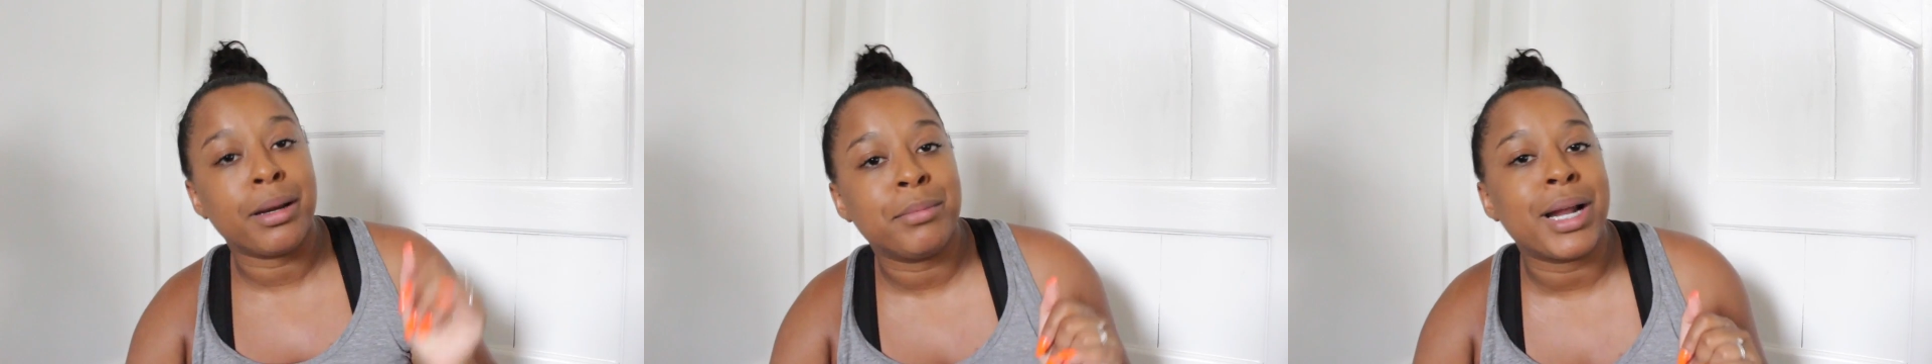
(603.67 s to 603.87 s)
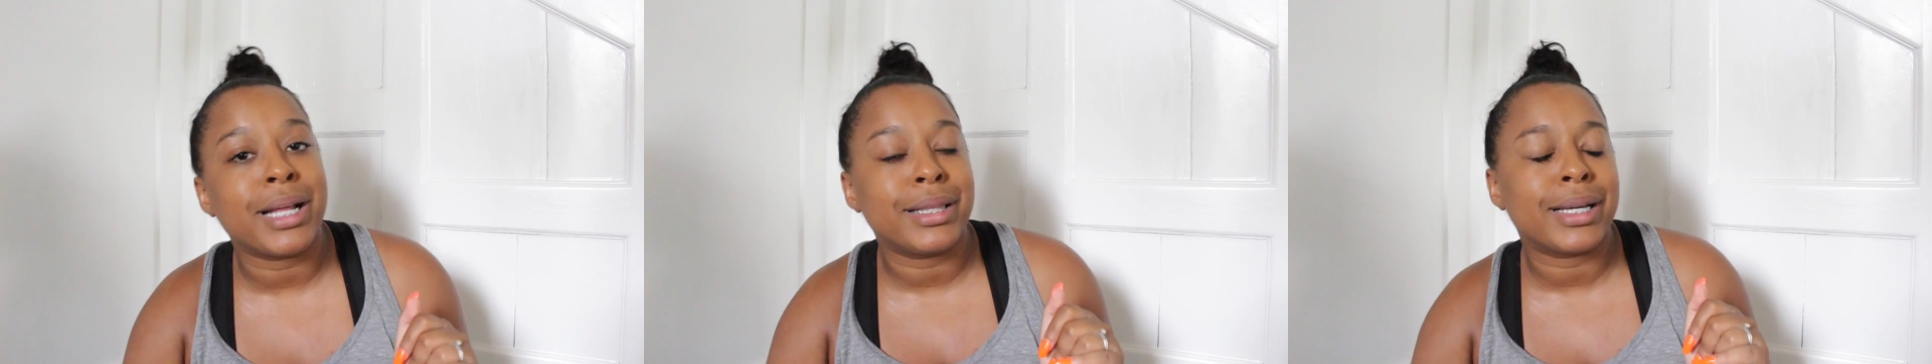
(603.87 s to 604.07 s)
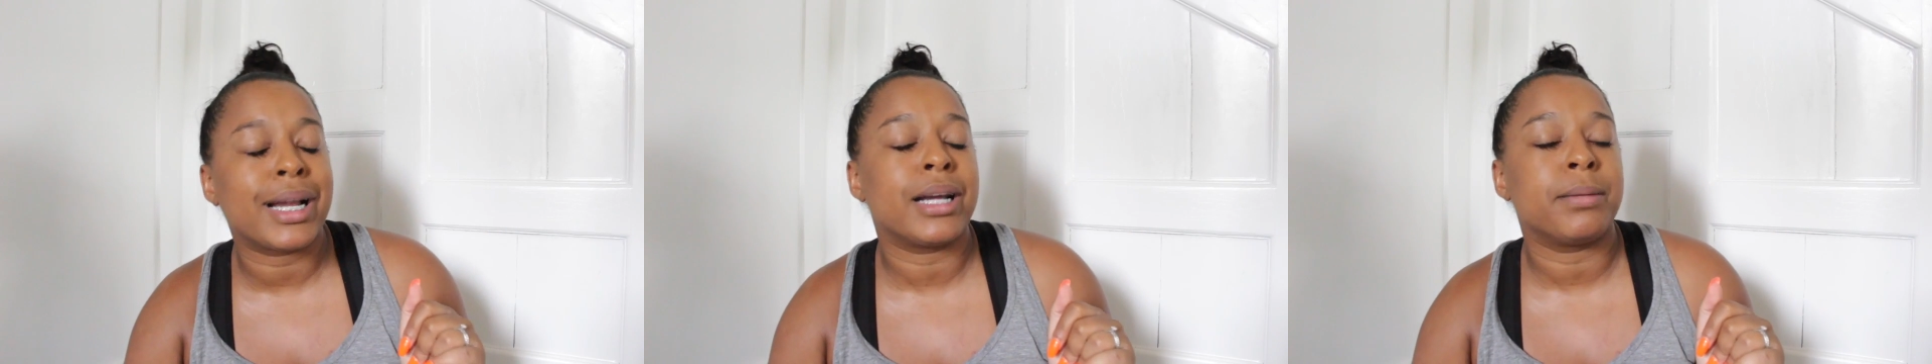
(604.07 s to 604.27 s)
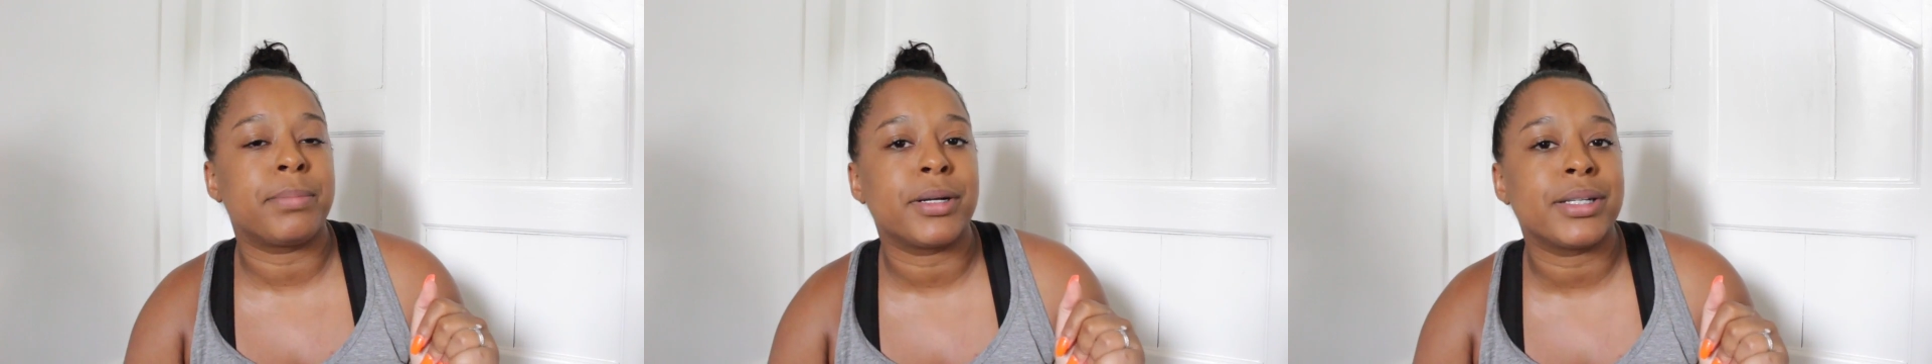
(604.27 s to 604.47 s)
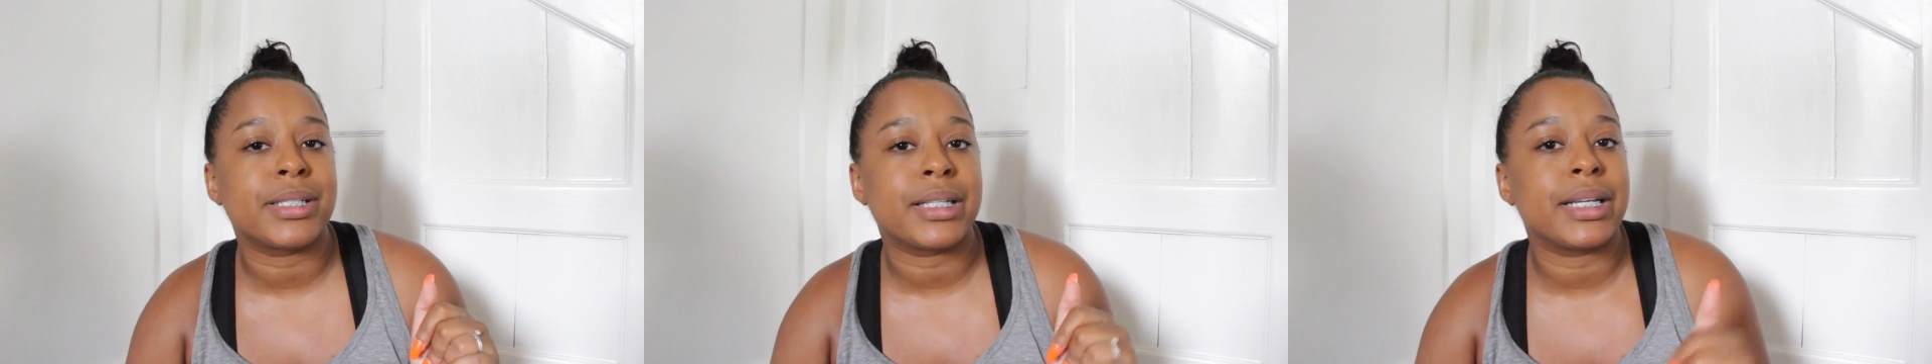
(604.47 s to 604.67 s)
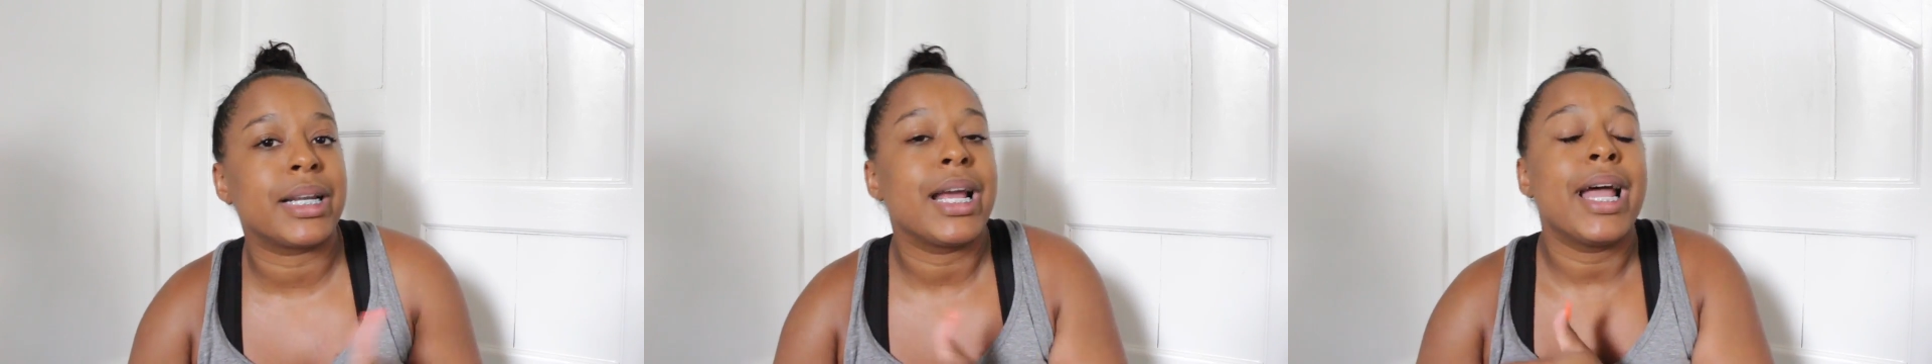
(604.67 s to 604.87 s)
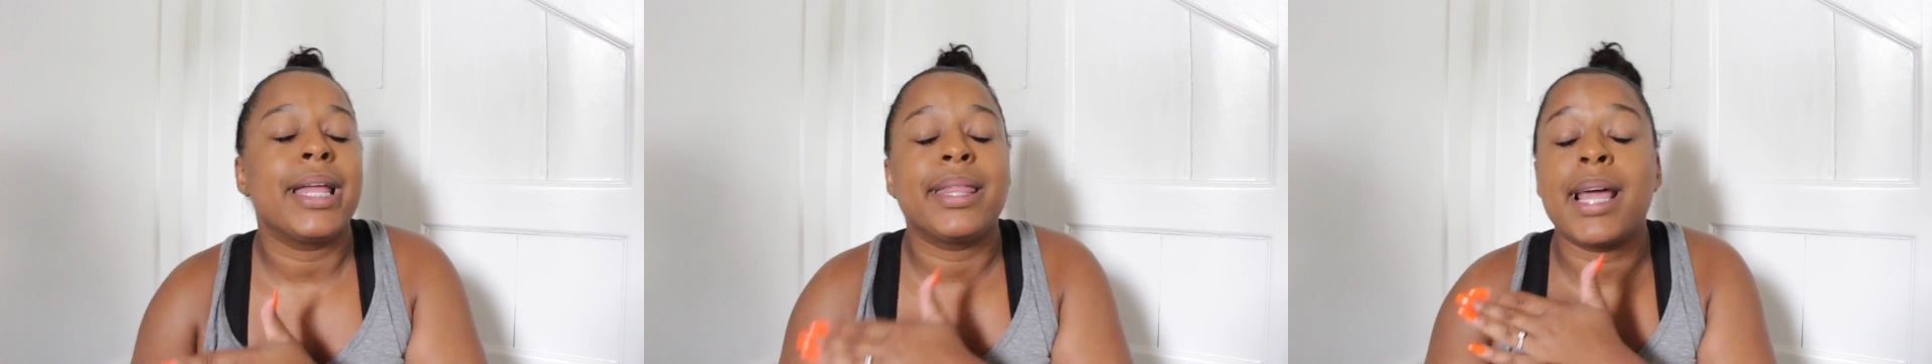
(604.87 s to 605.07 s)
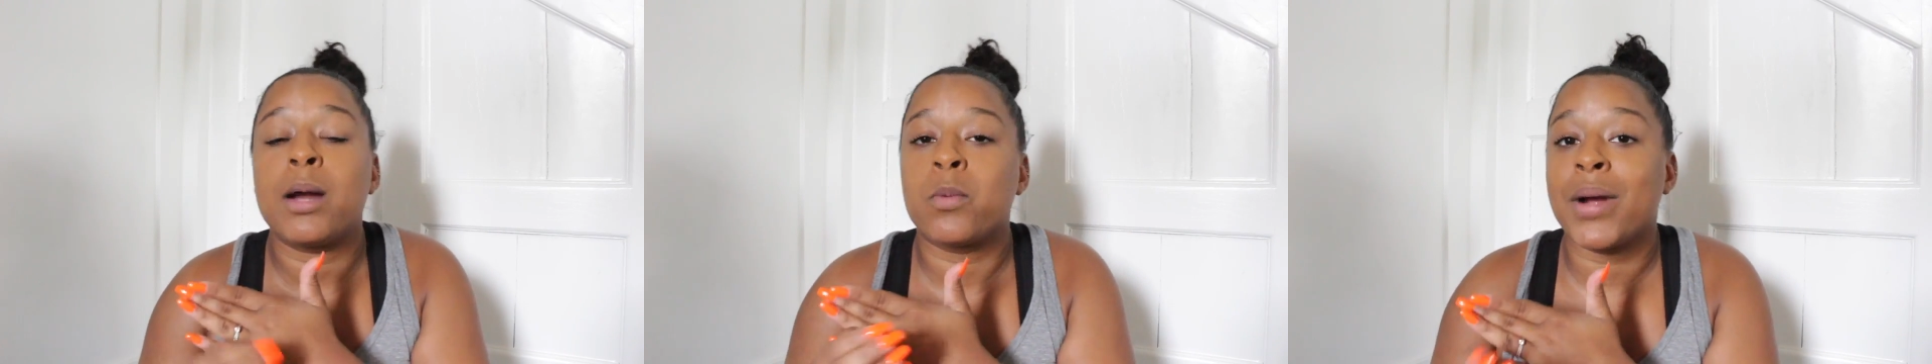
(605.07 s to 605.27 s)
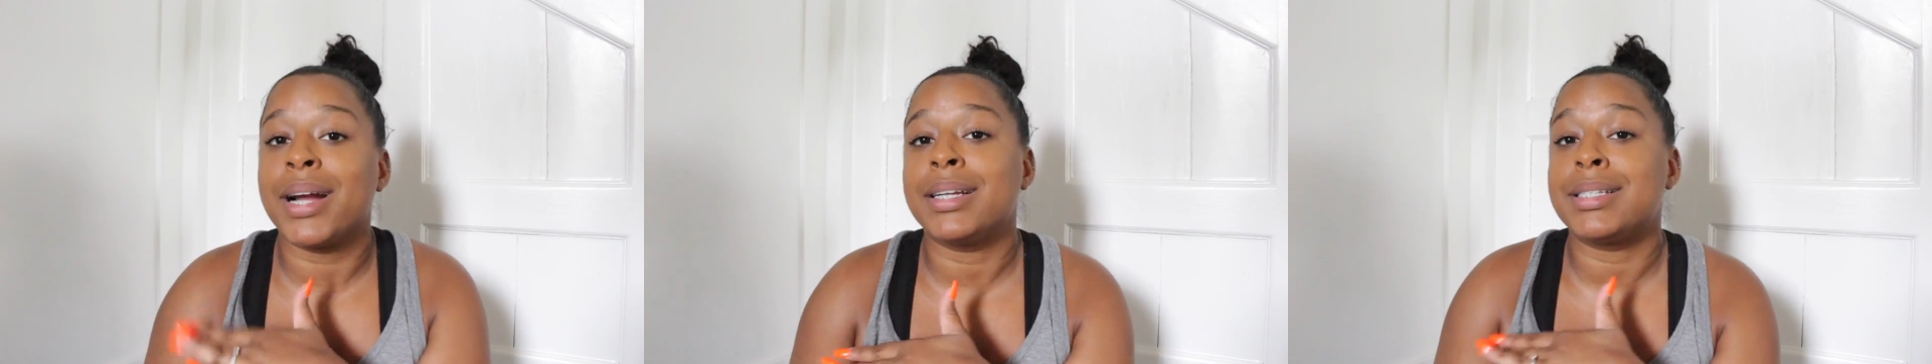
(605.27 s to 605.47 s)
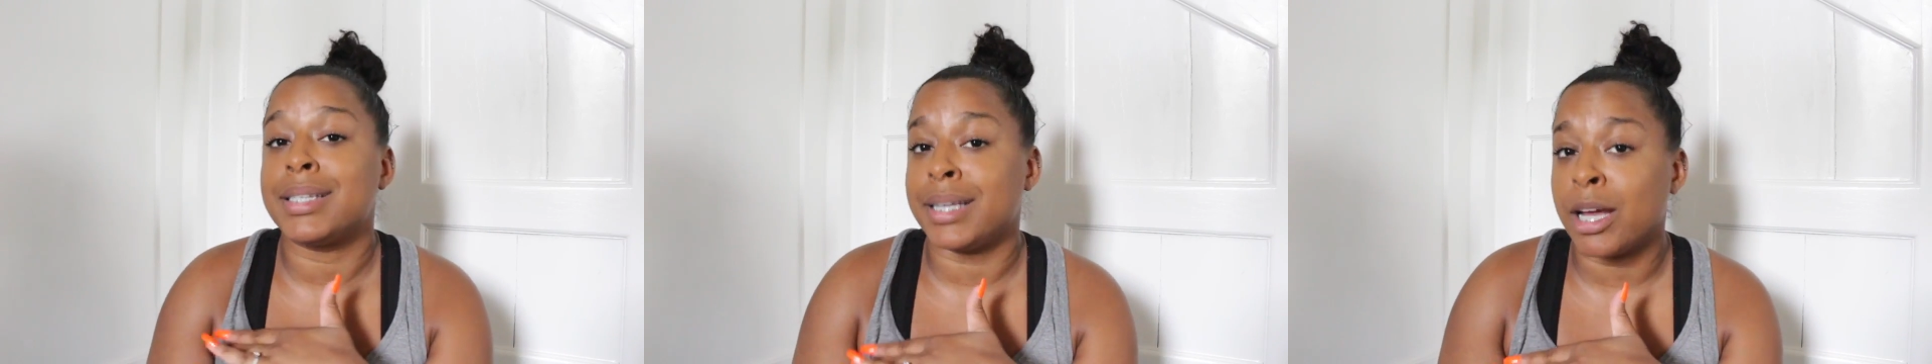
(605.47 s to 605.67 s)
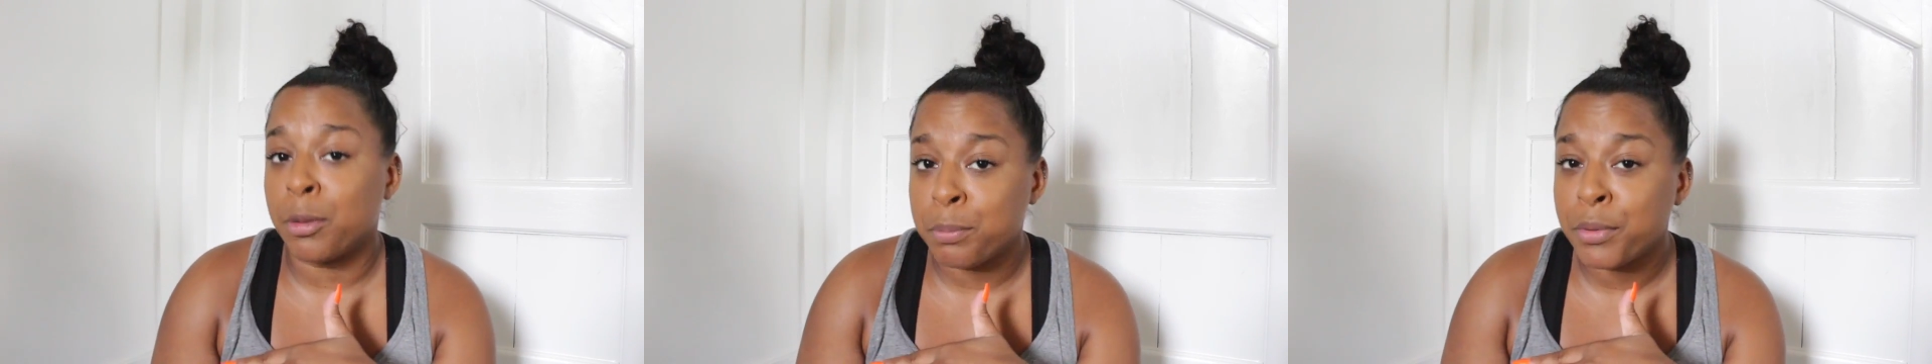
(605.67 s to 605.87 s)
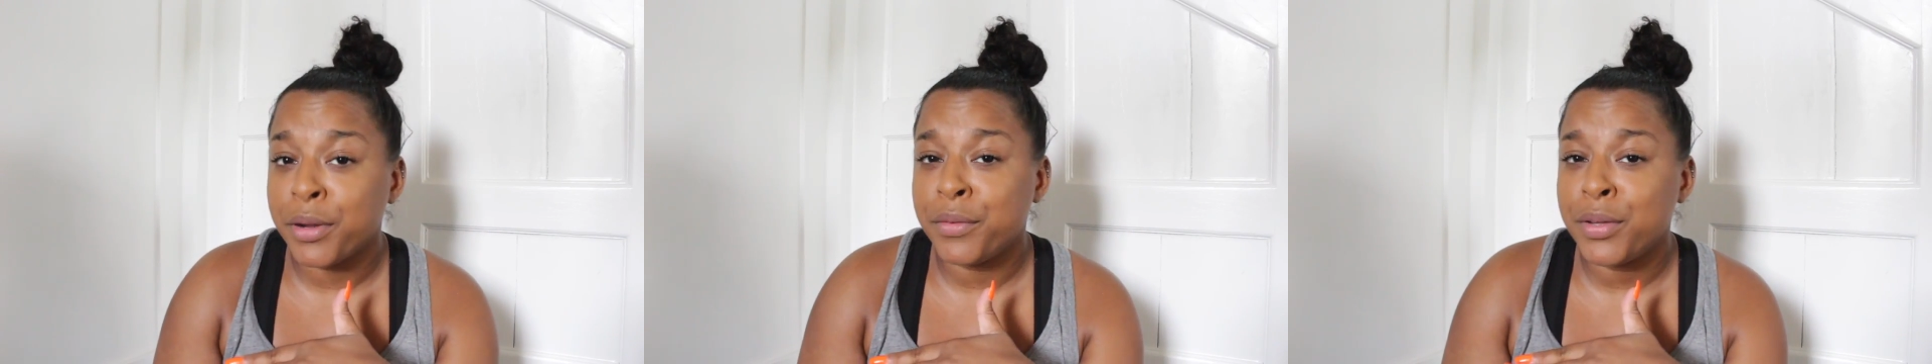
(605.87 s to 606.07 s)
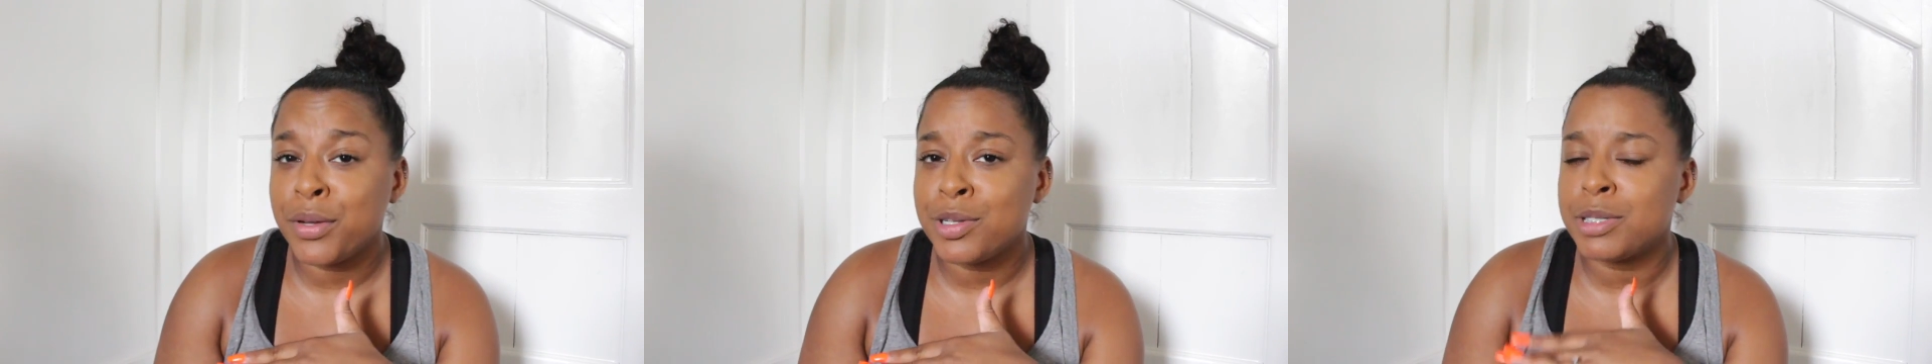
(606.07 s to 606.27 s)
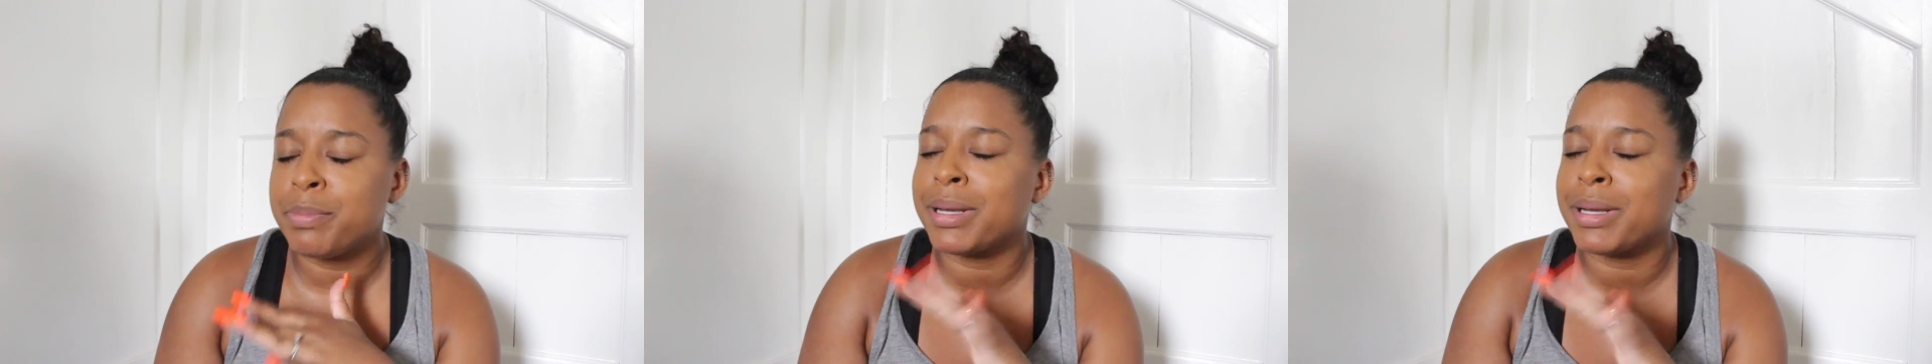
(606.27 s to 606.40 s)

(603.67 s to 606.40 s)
I'm not the kind of person that writes Yelp reviews,